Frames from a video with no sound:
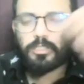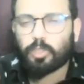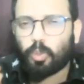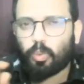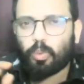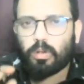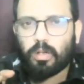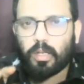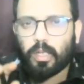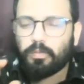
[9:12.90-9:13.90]
So
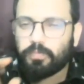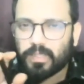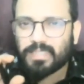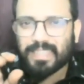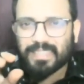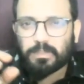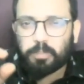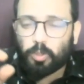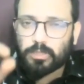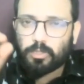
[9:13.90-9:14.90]
if it is
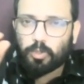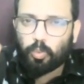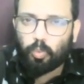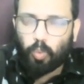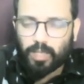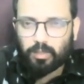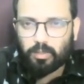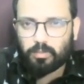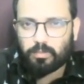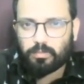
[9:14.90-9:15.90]
exposed to
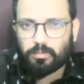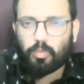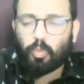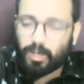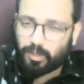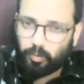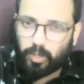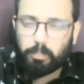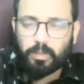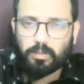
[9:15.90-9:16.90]
water
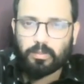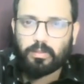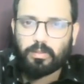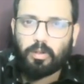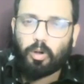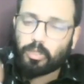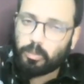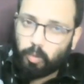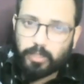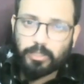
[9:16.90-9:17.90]
vapor or the
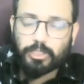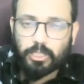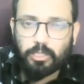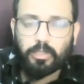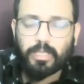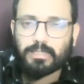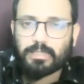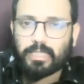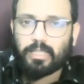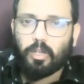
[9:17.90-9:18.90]
moisture, you can
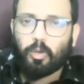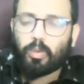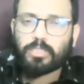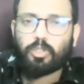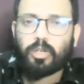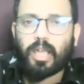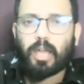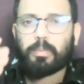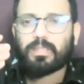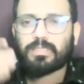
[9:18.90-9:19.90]
say, what is going to
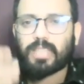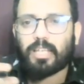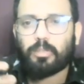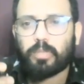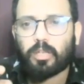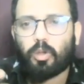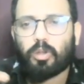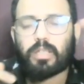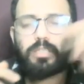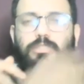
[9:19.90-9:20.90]
happen? This aluminum
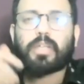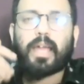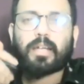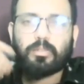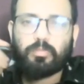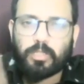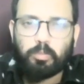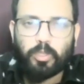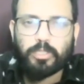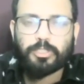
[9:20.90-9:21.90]
chloride is reacting with
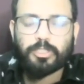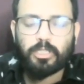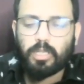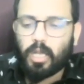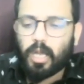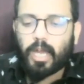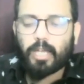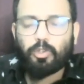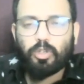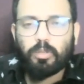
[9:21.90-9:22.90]
moisture
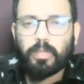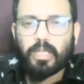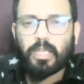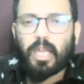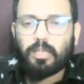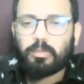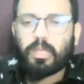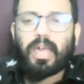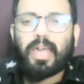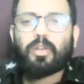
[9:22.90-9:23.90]
and you will be getting
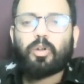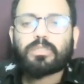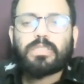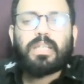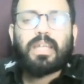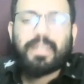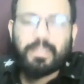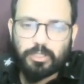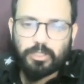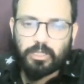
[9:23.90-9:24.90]
aluminum hydroxide and
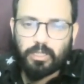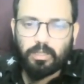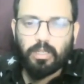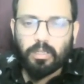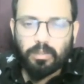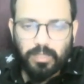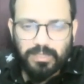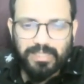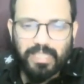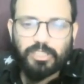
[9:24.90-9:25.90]
HCl. This
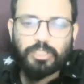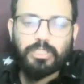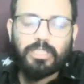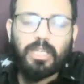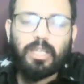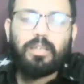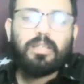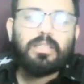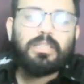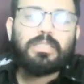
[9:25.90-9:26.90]
HCl
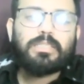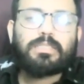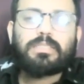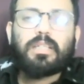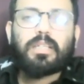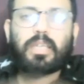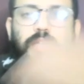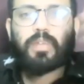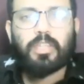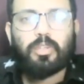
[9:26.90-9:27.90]
is
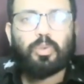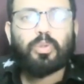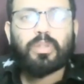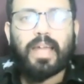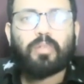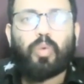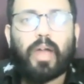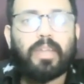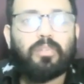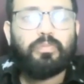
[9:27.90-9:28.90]
giving you that
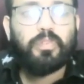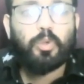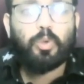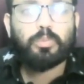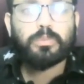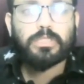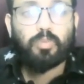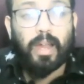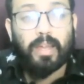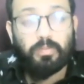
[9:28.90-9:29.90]
white fumes.
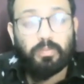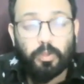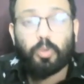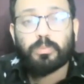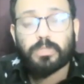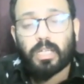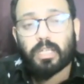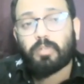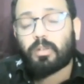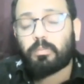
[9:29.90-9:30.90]
White fumes are
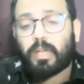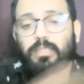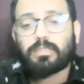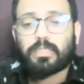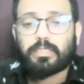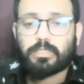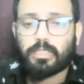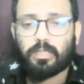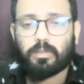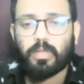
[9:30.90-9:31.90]
given by this
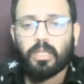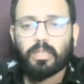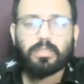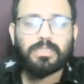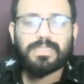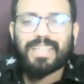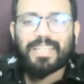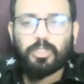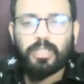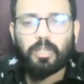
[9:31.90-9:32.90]
HCl. This is
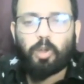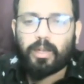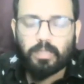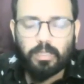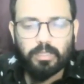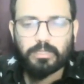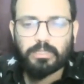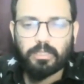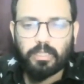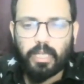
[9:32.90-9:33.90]
actually a quite
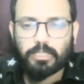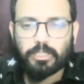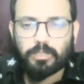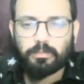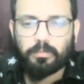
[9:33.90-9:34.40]
interesting reaction.